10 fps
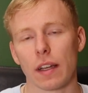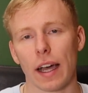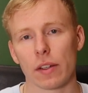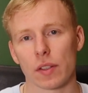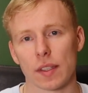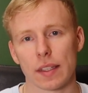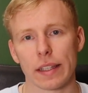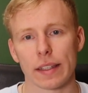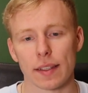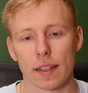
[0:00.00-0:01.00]
the
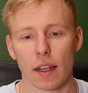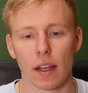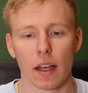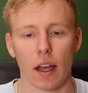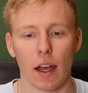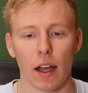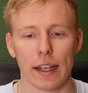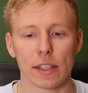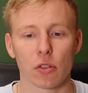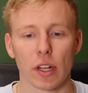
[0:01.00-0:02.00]
IOCs uh,
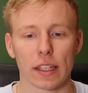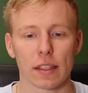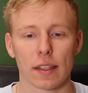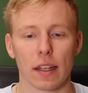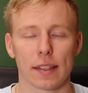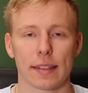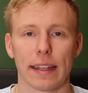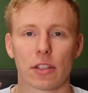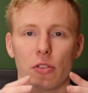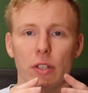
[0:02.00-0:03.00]
into like a, a
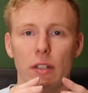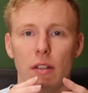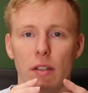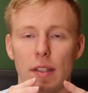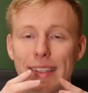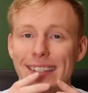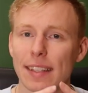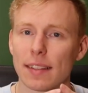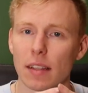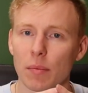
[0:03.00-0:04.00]
central
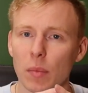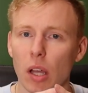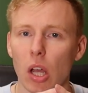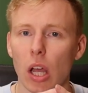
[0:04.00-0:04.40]
system,